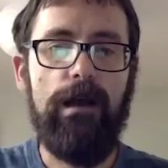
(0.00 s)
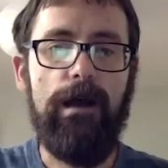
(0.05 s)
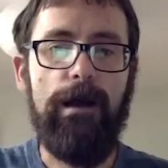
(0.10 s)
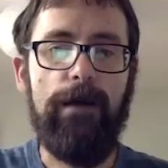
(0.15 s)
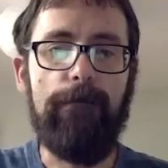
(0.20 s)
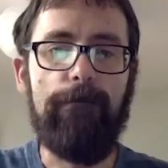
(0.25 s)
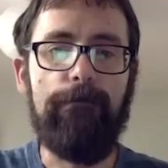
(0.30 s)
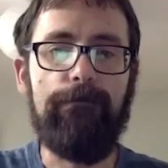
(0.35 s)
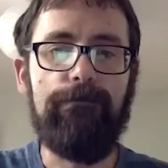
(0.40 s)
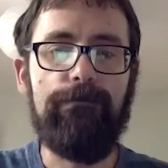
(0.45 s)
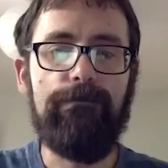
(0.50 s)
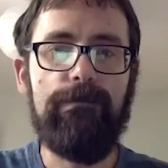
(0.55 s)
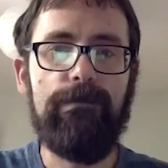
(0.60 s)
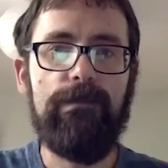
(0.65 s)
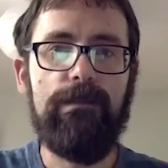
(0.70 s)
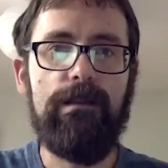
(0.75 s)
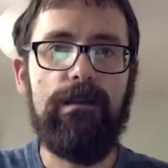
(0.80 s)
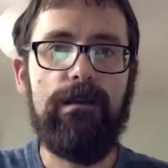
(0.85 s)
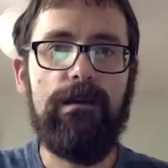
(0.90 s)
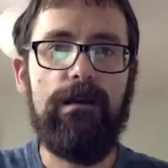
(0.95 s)

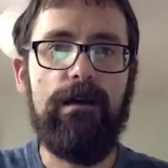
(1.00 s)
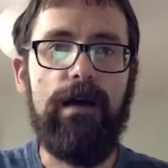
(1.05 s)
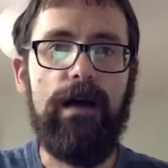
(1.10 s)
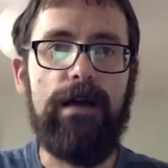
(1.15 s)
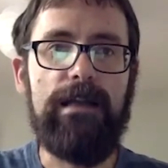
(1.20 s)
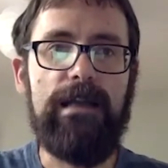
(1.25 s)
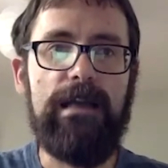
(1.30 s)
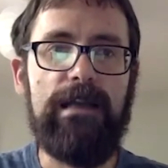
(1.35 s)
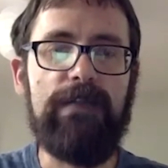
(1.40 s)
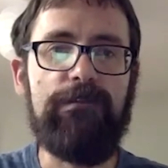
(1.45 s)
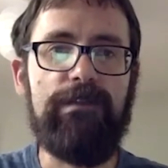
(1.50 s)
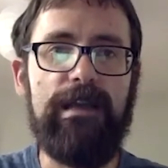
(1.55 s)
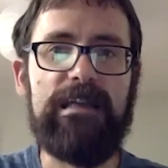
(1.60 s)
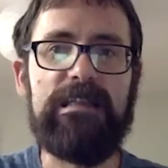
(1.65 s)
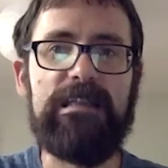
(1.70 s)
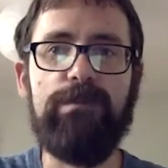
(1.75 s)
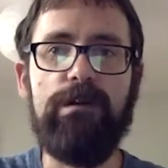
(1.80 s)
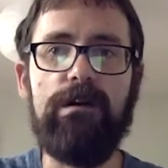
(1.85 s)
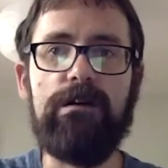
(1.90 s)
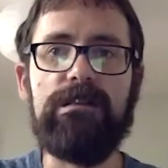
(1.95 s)
And if the
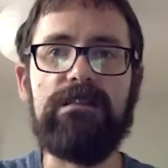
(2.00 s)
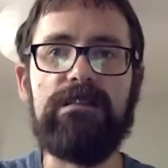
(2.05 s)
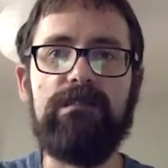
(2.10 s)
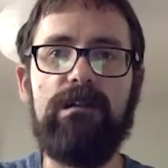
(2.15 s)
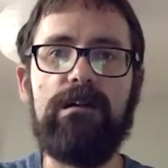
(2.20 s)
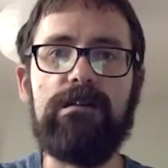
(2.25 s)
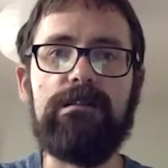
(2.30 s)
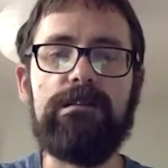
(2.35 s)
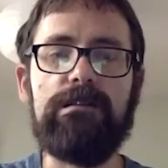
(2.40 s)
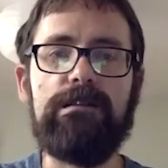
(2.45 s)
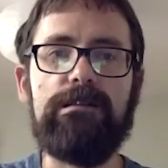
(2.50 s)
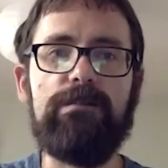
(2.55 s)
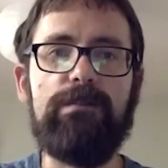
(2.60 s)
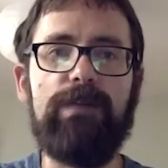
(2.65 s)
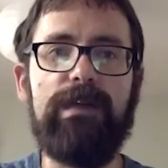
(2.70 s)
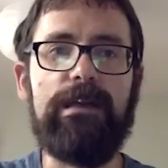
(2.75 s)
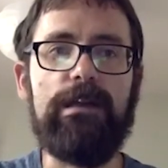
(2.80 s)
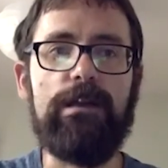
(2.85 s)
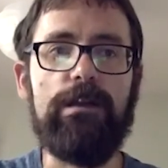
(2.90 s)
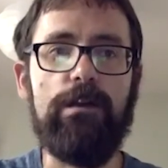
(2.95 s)
experts are asked to
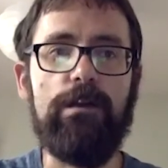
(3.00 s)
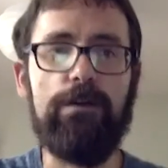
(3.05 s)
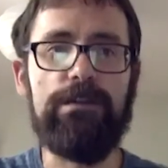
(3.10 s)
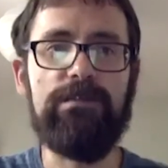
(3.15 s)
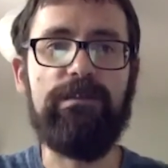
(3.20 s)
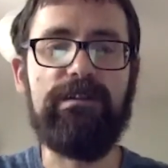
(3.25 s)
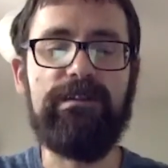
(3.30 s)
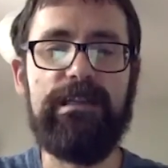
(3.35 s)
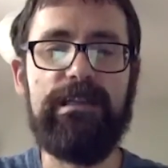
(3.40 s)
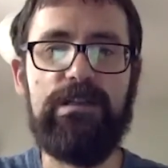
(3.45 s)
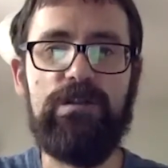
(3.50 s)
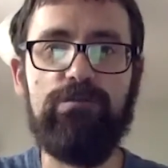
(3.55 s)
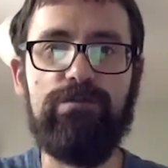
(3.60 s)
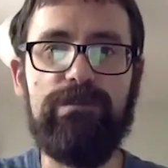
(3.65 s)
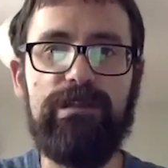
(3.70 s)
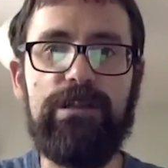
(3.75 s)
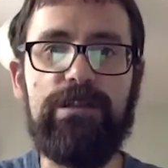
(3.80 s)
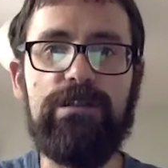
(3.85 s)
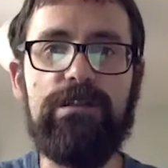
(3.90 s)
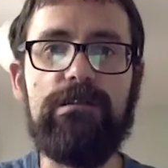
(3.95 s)
make lots of conditional
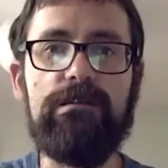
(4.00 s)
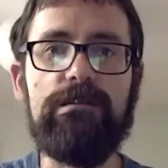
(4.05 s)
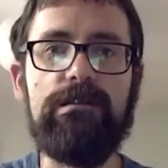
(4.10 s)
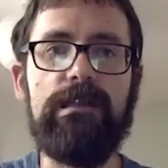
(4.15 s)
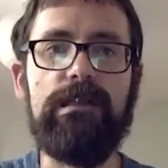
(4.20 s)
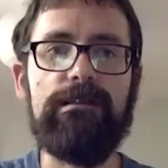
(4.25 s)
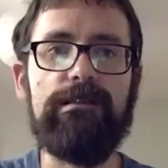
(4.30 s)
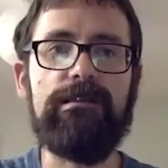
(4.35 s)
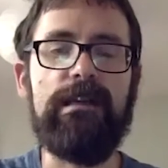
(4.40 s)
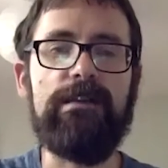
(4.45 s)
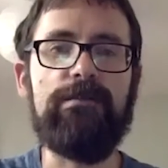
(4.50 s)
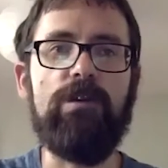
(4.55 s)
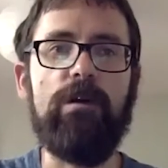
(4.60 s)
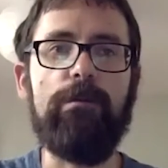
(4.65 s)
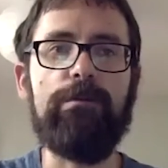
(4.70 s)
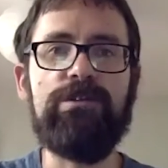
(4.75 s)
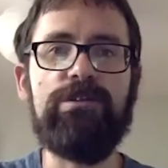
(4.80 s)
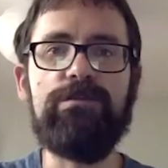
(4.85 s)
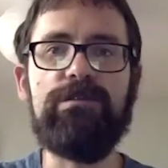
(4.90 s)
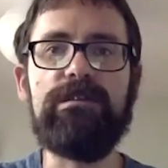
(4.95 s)
predictions, then the
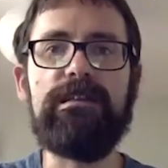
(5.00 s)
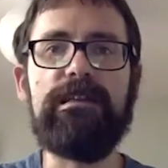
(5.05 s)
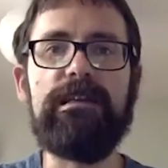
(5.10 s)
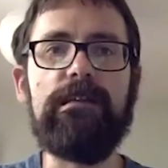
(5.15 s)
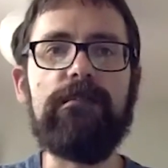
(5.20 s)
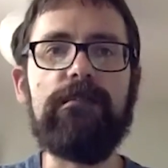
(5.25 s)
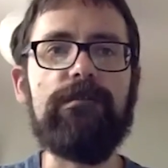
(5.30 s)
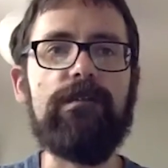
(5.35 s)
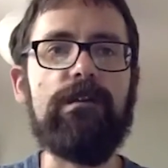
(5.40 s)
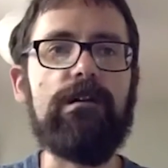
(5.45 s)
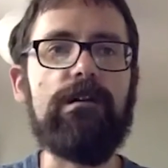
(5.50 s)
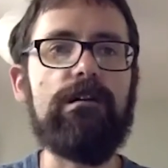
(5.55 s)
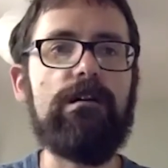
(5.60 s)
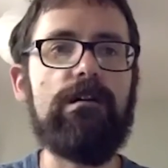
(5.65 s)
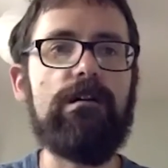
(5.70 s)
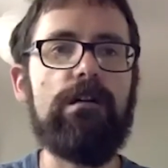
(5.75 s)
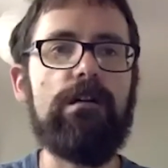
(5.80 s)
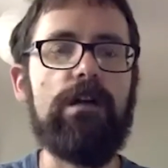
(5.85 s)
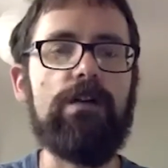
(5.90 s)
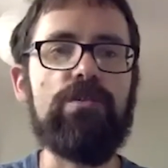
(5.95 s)
opportunity for
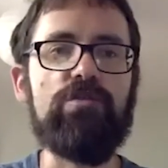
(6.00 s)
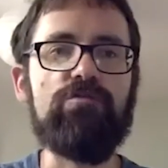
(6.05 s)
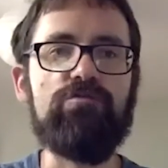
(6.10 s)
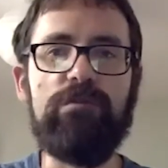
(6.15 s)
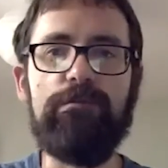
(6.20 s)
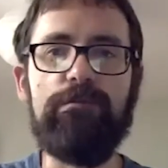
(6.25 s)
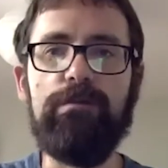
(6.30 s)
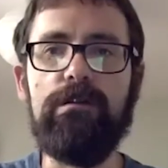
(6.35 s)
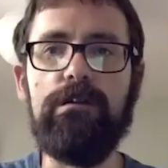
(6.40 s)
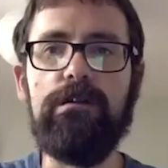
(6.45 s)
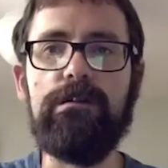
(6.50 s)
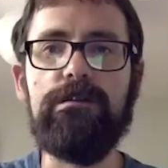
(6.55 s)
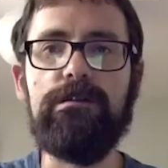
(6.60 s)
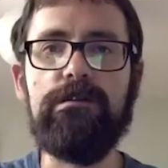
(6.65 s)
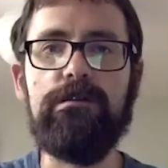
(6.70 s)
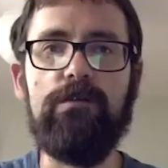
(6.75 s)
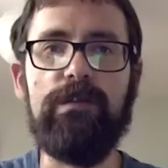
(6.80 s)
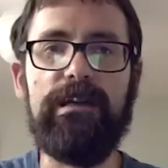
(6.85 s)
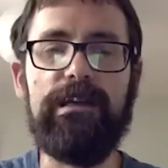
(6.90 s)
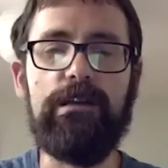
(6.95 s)

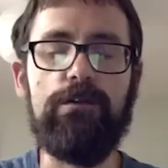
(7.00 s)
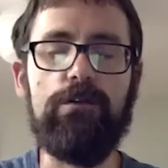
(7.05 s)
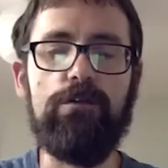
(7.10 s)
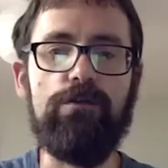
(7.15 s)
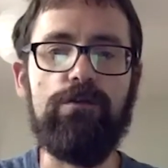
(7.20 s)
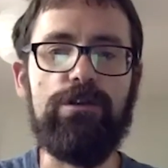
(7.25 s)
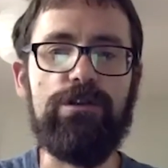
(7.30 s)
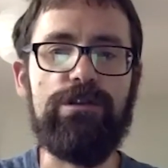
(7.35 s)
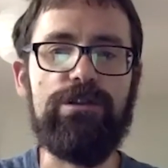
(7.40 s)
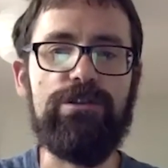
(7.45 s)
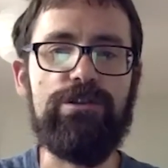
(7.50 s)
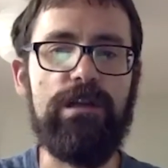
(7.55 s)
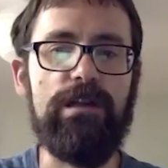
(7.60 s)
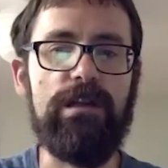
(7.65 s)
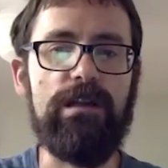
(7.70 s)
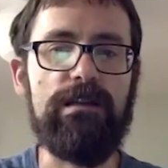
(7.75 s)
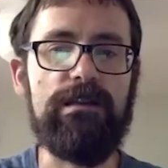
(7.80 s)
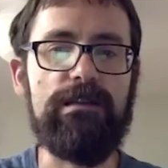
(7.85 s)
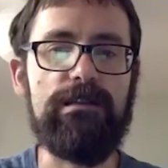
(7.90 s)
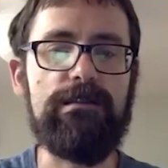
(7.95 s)
unscrupulous or incautious
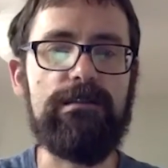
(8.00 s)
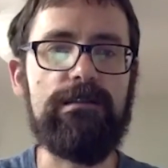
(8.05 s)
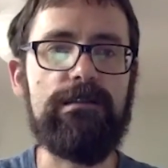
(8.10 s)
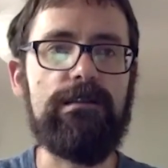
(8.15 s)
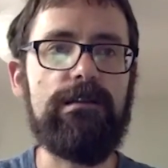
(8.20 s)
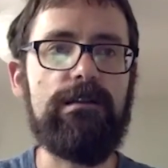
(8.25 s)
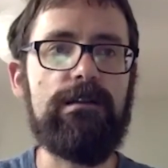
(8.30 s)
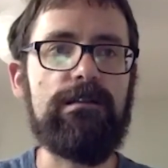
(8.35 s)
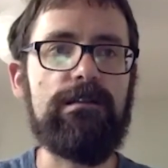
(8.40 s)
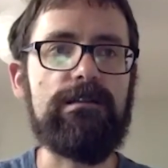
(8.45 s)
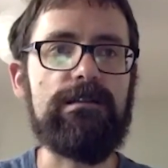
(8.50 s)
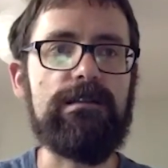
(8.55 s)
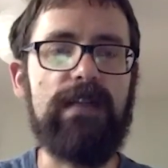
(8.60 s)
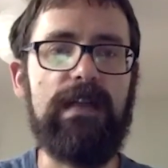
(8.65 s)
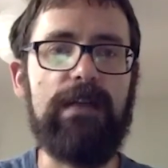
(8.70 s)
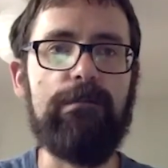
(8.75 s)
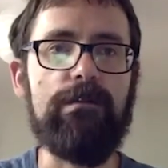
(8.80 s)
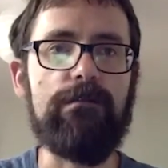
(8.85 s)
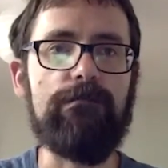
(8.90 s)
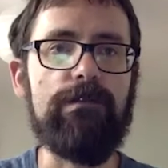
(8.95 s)
journalists to
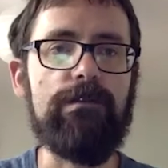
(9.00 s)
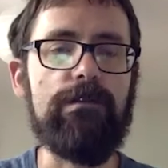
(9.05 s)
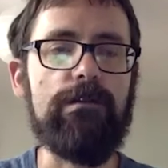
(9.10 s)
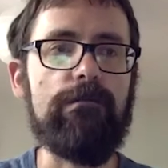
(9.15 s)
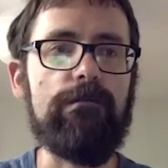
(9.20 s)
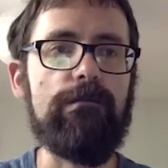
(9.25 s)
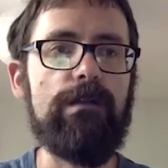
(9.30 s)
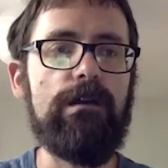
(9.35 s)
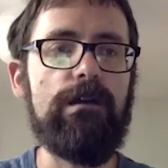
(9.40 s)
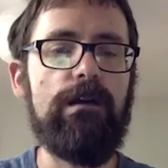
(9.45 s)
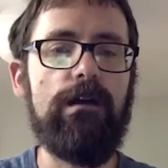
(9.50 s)
slime them for them